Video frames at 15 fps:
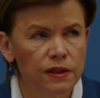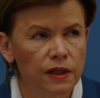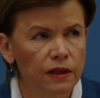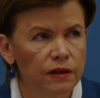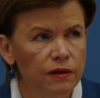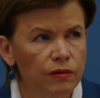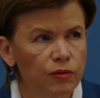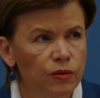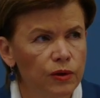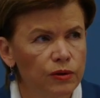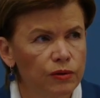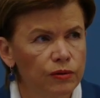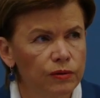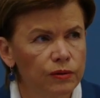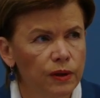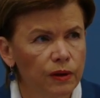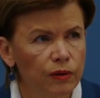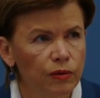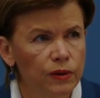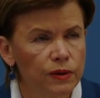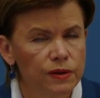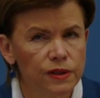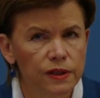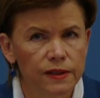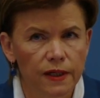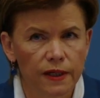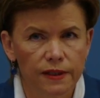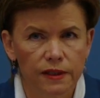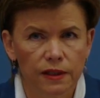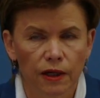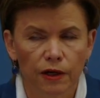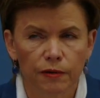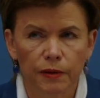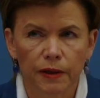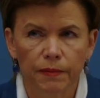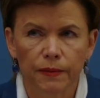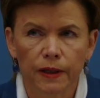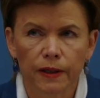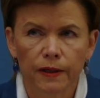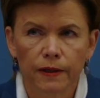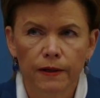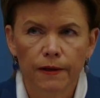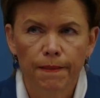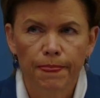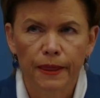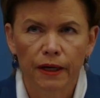And of course, this will prepare